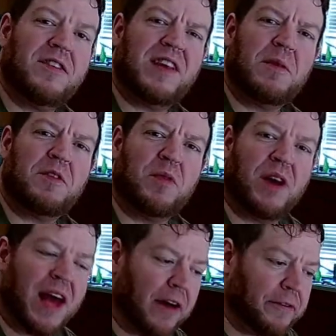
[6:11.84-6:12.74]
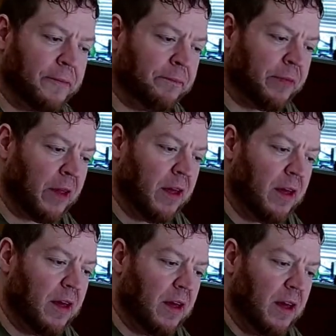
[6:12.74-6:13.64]
tablespoon and a half,
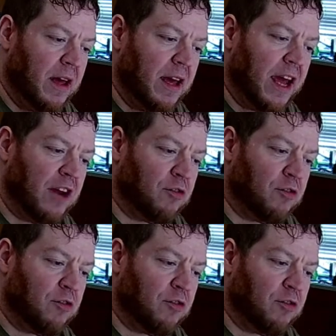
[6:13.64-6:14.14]
a